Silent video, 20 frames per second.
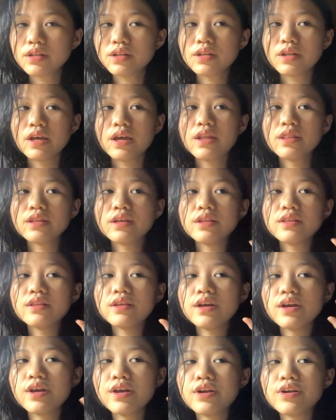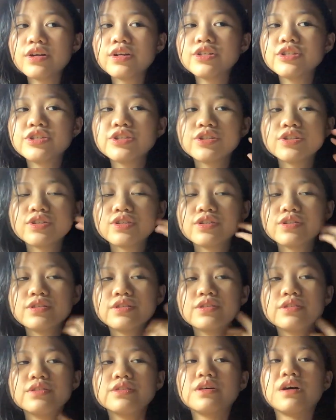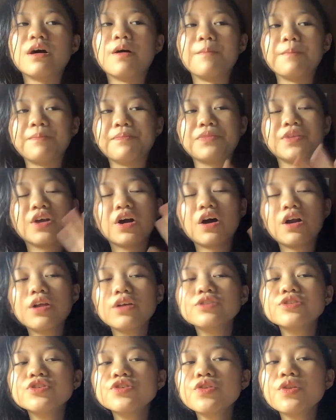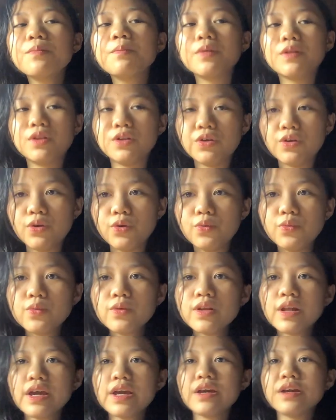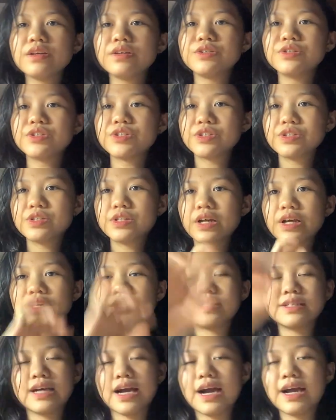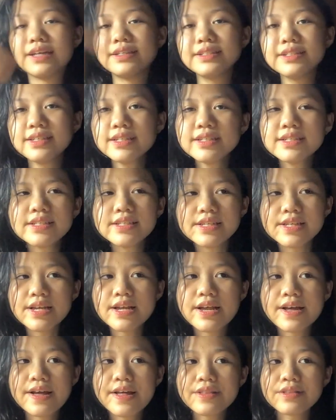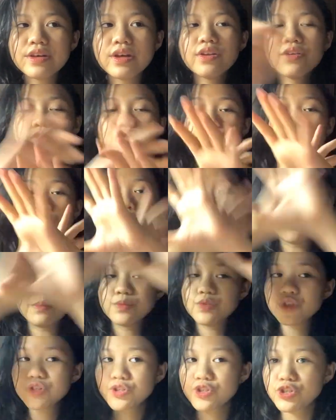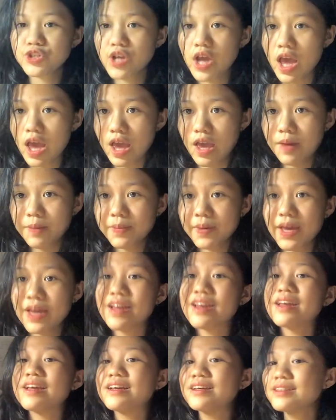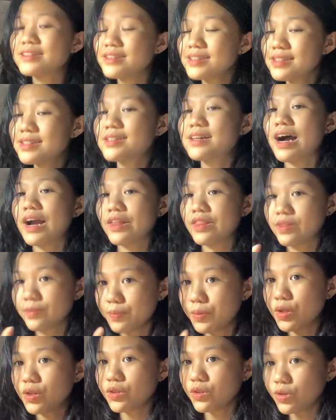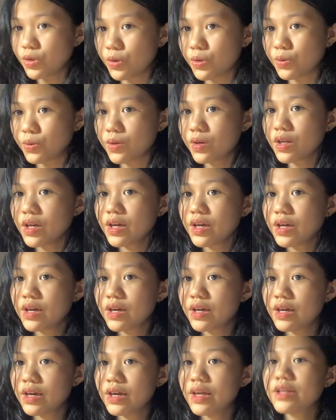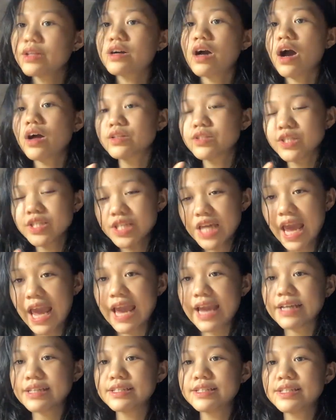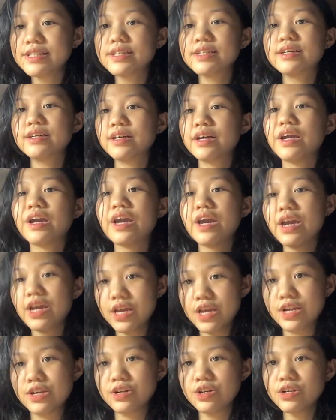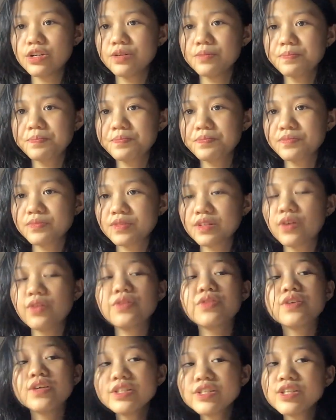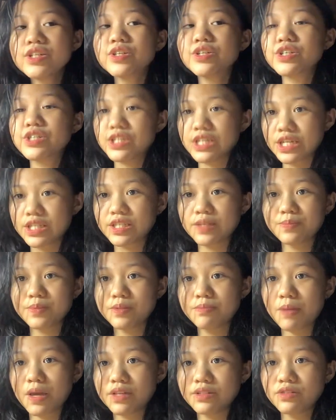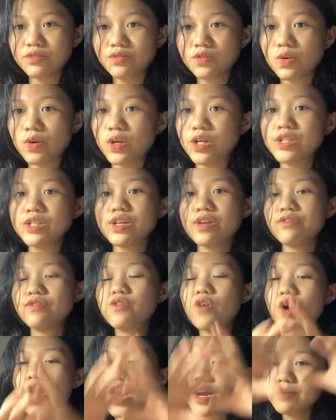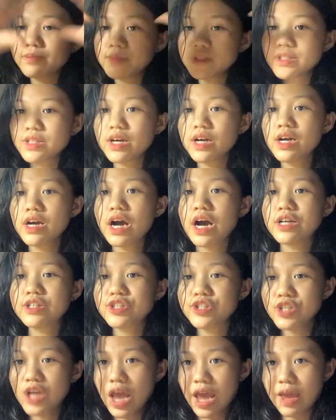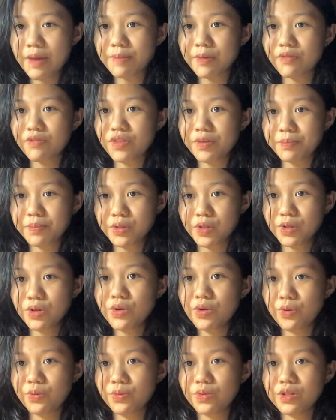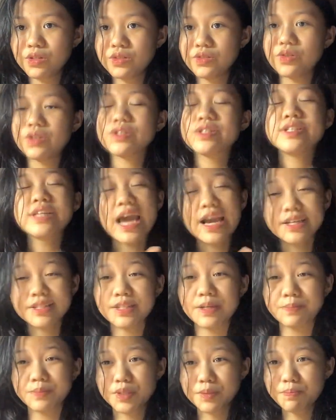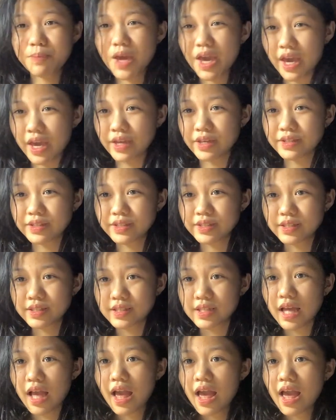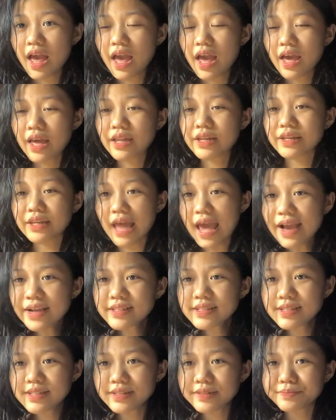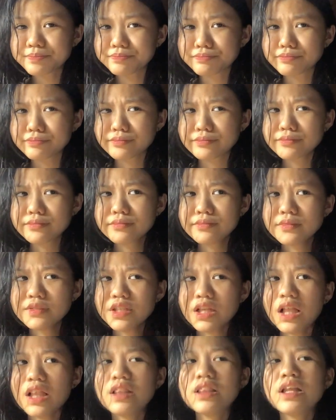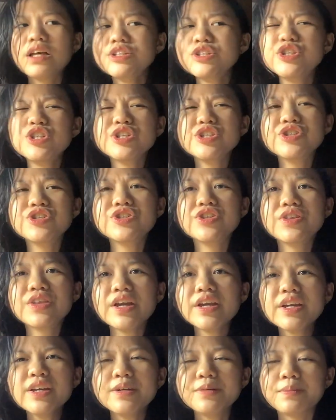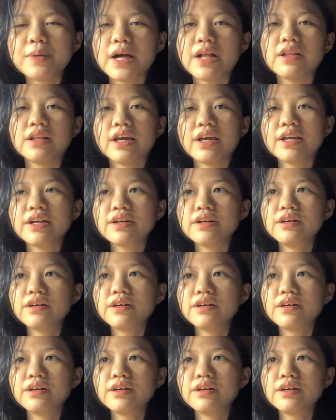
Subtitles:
and then the air just got into the balloon and you just like tied it. It forms a shape and inside the balloon it contained air. Now this air takes up space, of course. It forms a shape of the balloon, so it takes up space. Next, let's just think about like